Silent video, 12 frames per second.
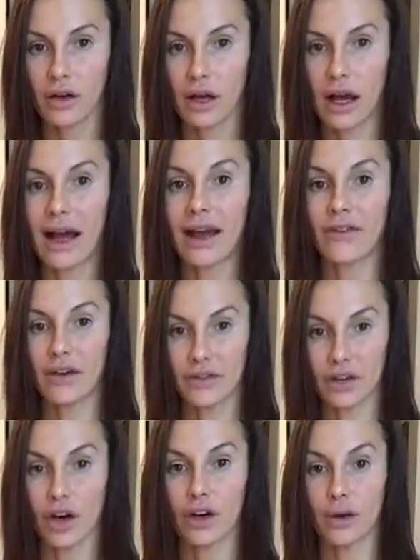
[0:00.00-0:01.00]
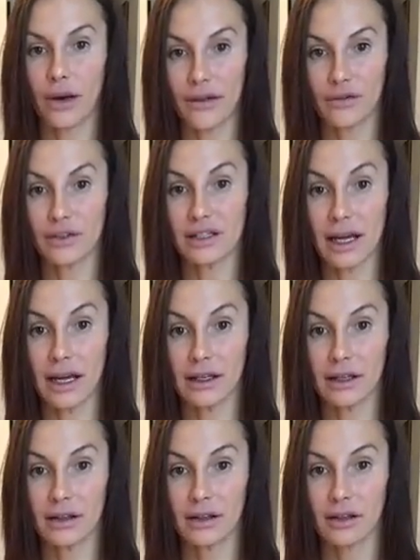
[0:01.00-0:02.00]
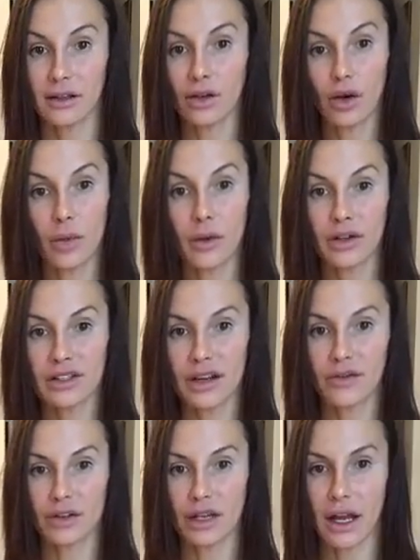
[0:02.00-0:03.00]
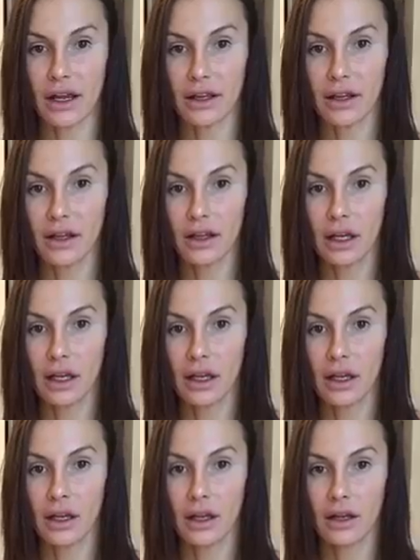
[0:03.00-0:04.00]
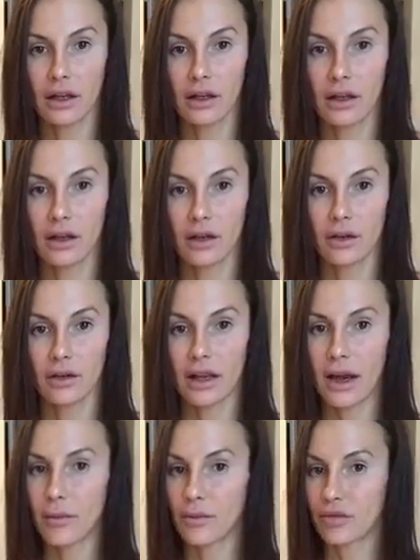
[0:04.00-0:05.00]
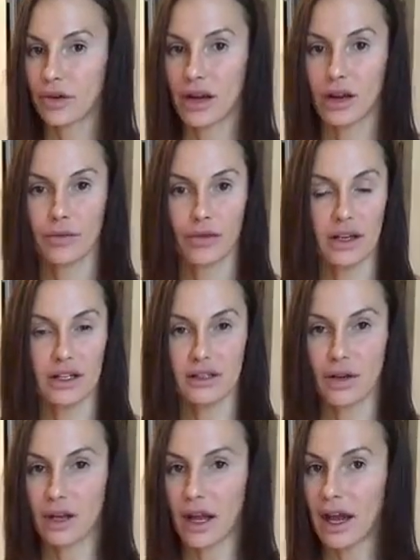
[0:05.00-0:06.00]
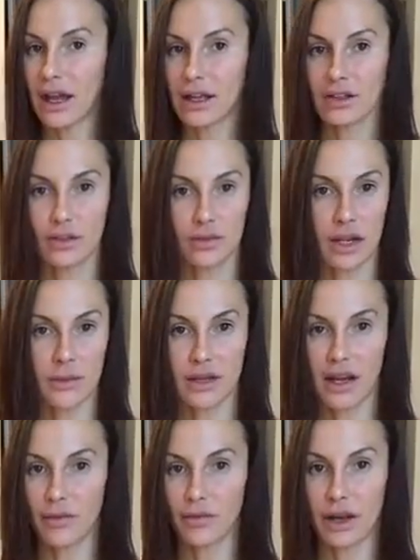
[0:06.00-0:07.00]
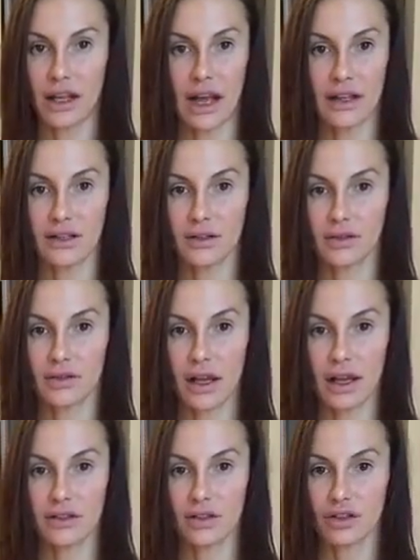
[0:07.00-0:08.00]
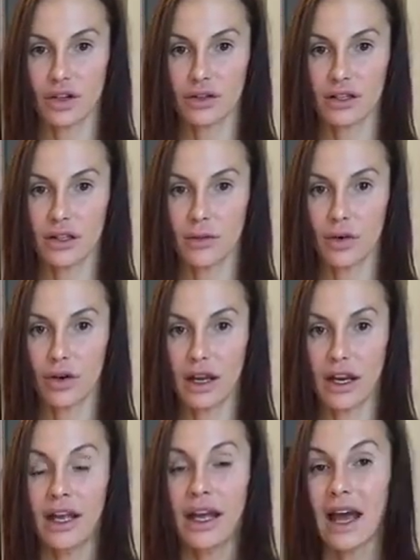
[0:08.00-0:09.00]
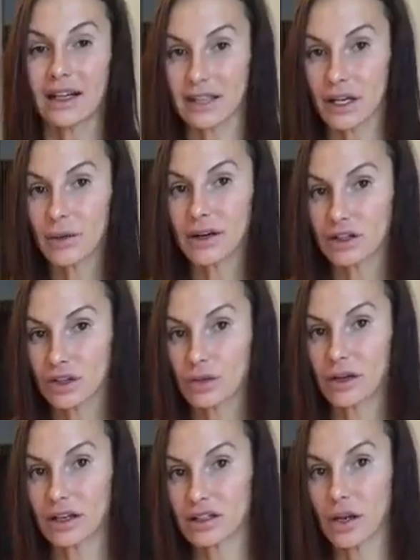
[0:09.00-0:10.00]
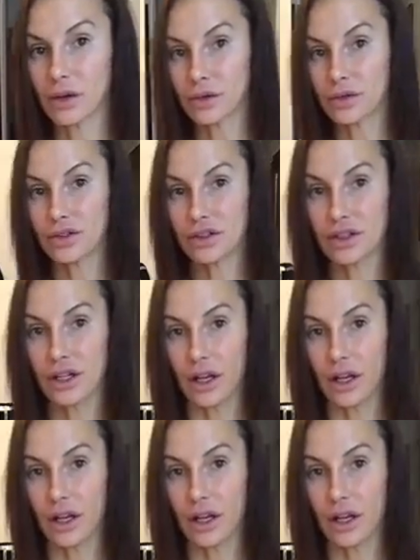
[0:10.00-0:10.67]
I have avocado every day, almost every day. Yep, bread is okay. Sometimes I'll have eggs on toast in the morning. I tell you when I do eat toast,